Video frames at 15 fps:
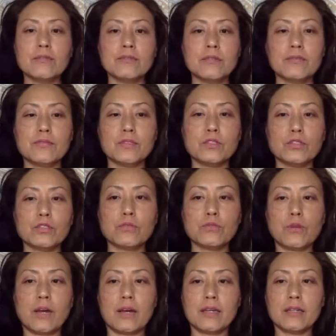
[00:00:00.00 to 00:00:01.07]
feel free to
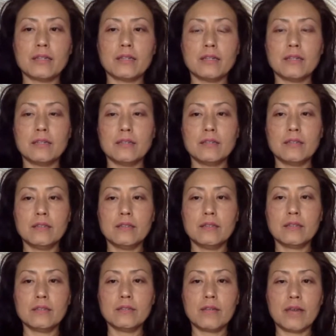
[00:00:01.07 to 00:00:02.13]
write in
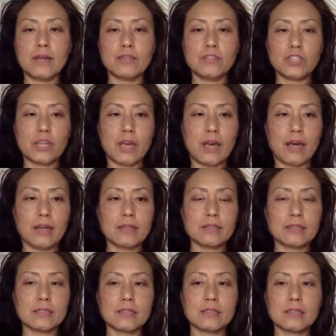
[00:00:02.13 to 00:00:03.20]
the live chat.
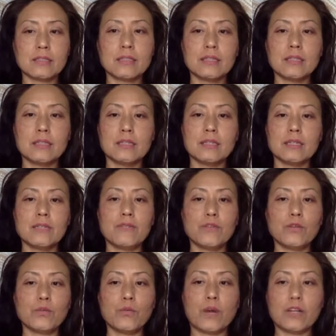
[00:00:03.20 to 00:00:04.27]
If
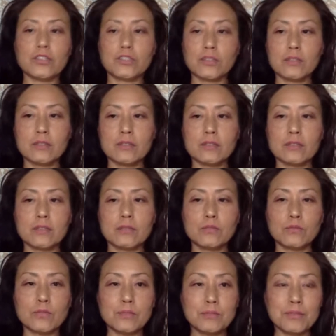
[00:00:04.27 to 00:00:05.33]
you're watching this
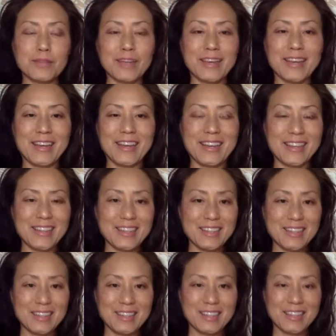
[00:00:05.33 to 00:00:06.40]
on replay,
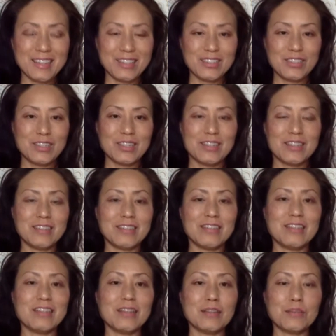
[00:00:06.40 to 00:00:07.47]

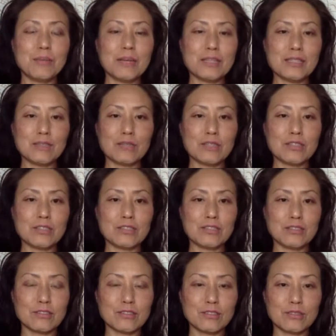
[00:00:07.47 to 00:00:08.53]
the best way
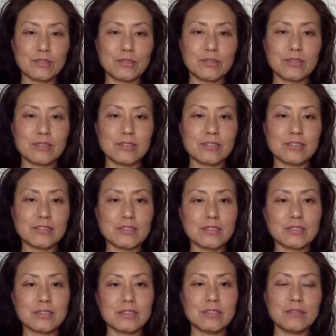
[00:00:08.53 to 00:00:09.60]
to do it is
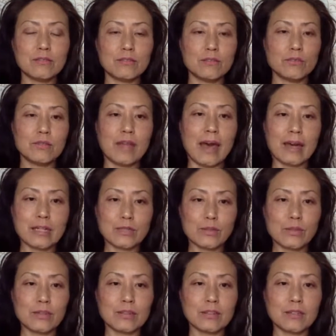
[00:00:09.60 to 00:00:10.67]
just sit, relax
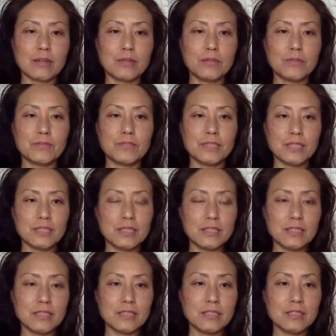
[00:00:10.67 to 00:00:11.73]
with a cup of
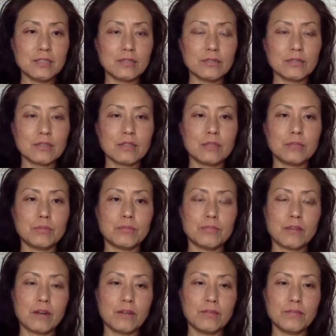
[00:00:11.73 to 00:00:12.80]
tea or a cup
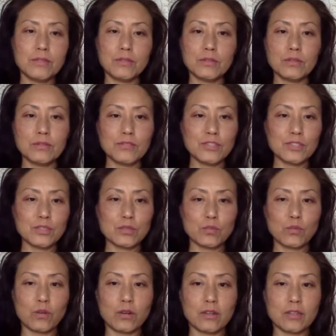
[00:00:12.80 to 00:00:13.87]
of coffee or even just
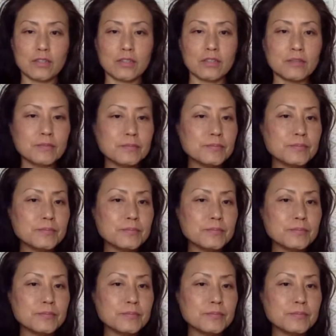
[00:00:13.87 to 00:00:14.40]
water,